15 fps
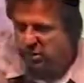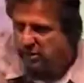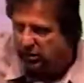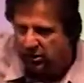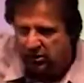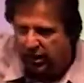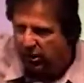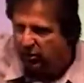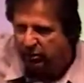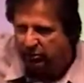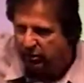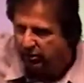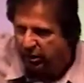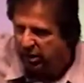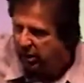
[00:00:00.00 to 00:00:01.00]
this. I, just, I don't have
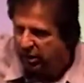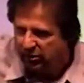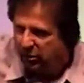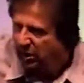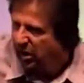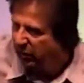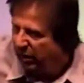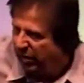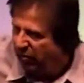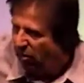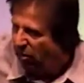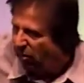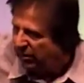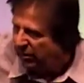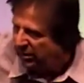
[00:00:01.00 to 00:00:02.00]
enough money. I, and we have
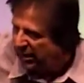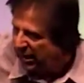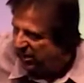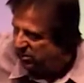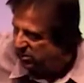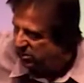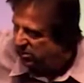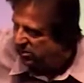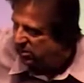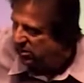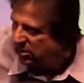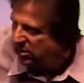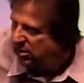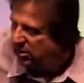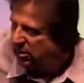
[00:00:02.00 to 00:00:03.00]
all these answers.
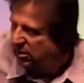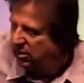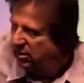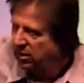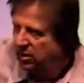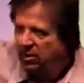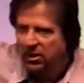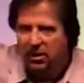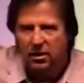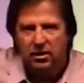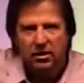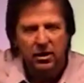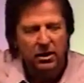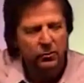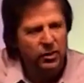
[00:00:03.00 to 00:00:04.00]

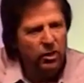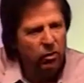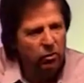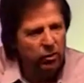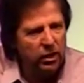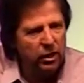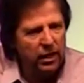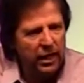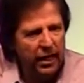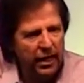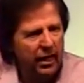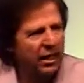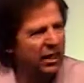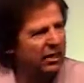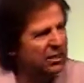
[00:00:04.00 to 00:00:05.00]
And we don't realize.
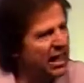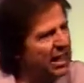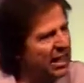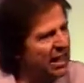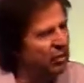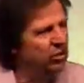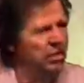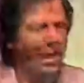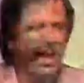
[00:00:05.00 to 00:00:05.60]
It, it's kind of like, you know,